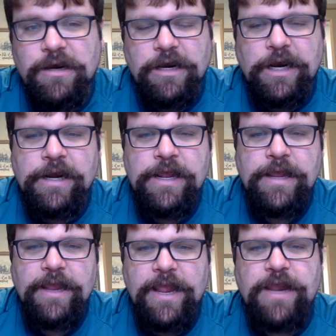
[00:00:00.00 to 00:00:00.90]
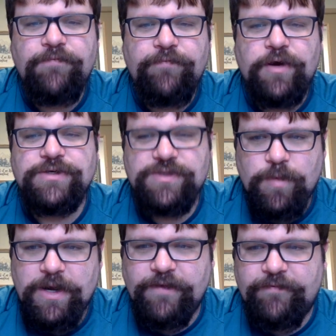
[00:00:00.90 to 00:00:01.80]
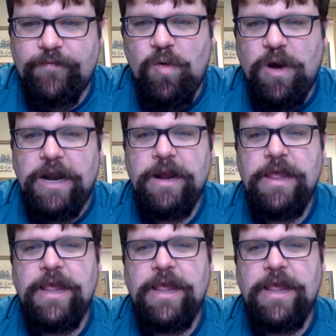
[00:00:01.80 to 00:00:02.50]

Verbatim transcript: her in verse 24.